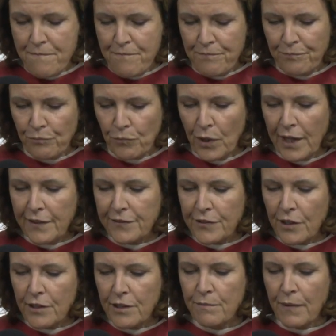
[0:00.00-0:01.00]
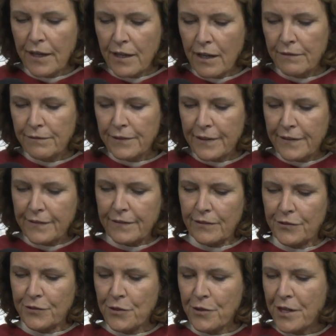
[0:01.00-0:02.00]
When I started my office,
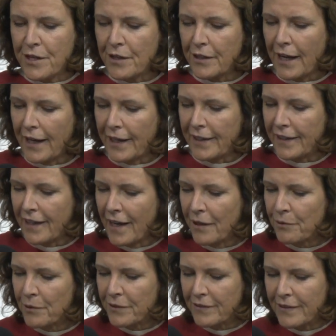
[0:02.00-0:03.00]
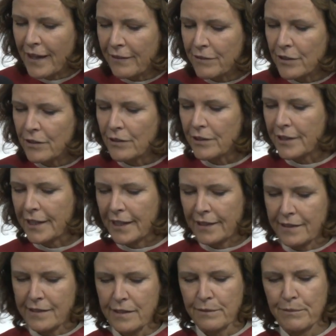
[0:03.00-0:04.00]
Studio Gang, I was never
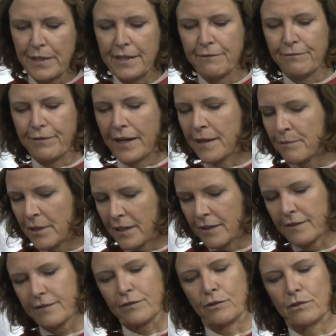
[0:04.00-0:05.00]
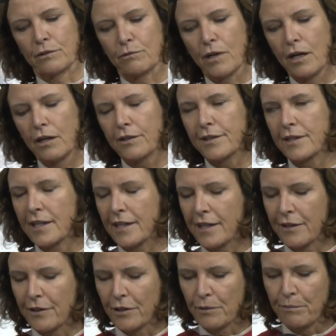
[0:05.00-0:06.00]
looking to be famous or
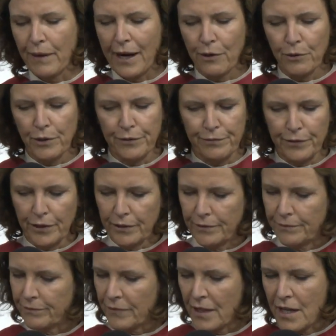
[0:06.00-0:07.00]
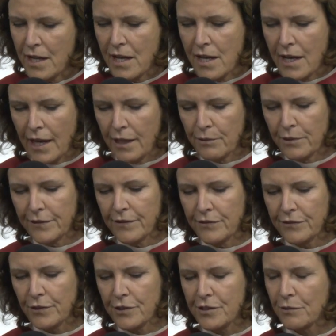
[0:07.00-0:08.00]
wealthy or powerful. I was in
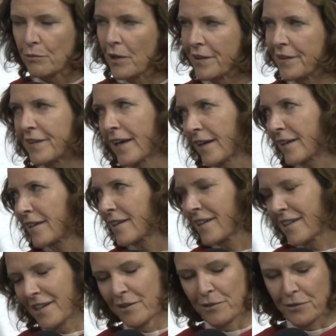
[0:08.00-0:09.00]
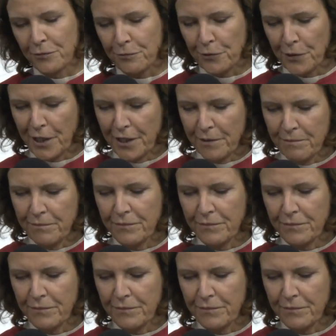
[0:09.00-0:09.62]
search of one thing it was freedom